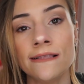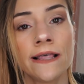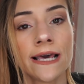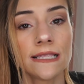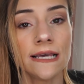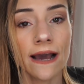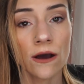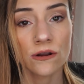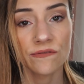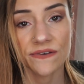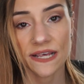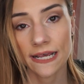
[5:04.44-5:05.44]
in like the outer
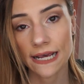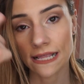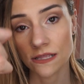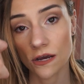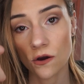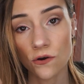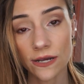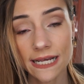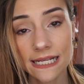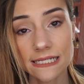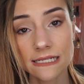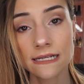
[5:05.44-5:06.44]
V and the
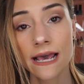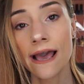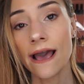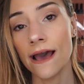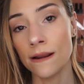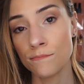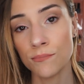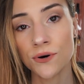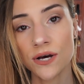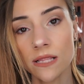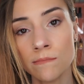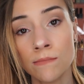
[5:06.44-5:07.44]
crease, and
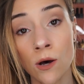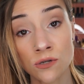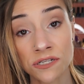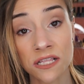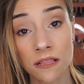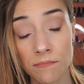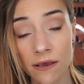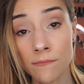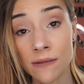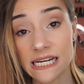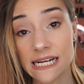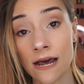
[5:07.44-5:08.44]
put most of the
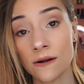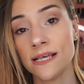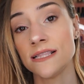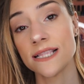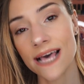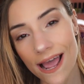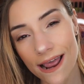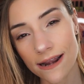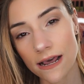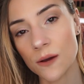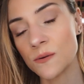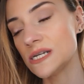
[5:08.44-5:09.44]
pigment down, and then
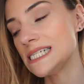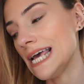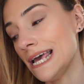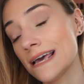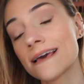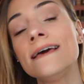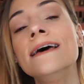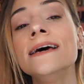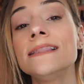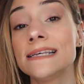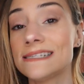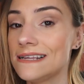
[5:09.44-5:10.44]
I would take
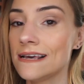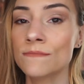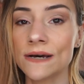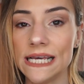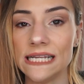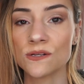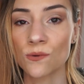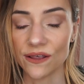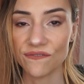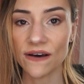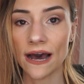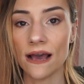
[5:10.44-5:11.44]
the Sigma
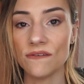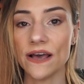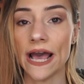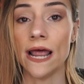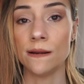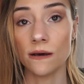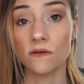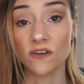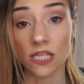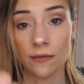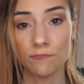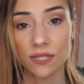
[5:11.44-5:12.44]
E25 and
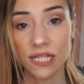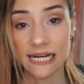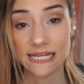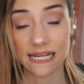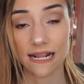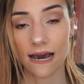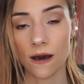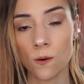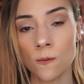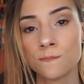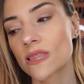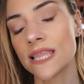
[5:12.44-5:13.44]
really blend it
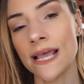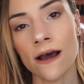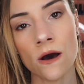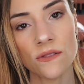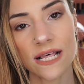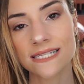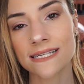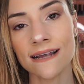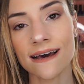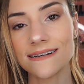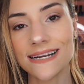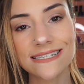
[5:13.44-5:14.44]
out. Now, that's
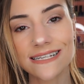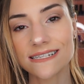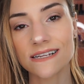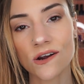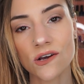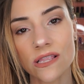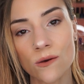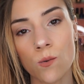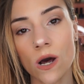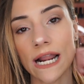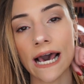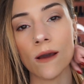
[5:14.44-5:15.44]
not necessarily
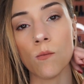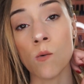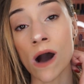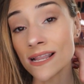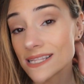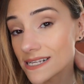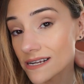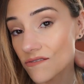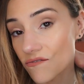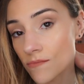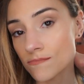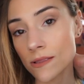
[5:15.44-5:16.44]
what I wanted
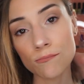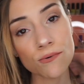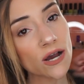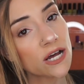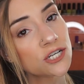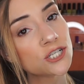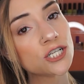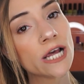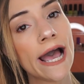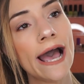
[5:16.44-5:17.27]
from the brush,